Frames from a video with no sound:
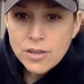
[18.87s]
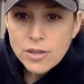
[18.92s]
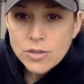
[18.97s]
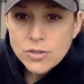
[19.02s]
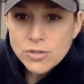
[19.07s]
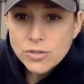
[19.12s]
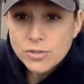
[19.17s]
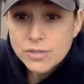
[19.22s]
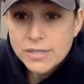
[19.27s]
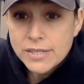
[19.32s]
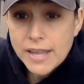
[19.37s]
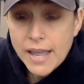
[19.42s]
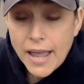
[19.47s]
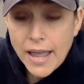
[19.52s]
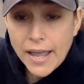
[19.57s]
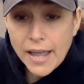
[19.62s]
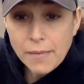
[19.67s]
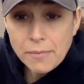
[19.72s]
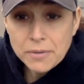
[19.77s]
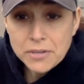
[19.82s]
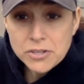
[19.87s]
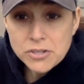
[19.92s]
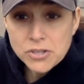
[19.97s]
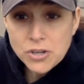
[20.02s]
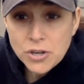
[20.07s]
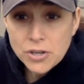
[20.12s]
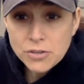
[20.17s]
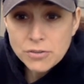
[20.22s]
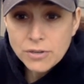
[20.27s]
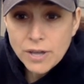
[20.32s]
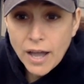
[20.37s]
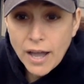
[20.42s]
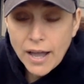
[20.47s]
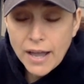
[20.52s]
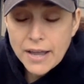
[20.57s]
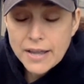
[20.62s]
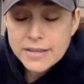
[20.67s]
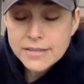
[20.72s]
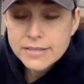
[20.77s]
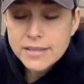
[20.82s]
So today I'm going to show you
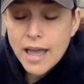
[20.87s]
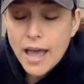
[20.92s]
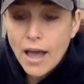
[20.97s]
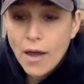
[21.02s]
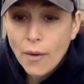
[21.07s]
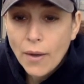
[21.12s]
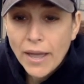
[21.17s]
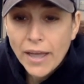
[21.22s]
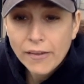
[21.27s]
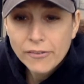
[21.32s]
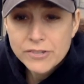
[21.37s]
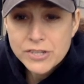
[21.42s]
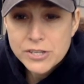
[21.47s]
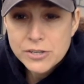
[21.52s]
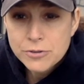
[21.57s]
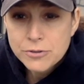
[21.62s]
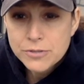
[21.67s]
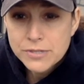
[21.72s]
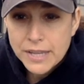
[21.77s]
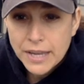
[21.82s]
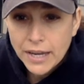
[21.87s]
guys how I have to use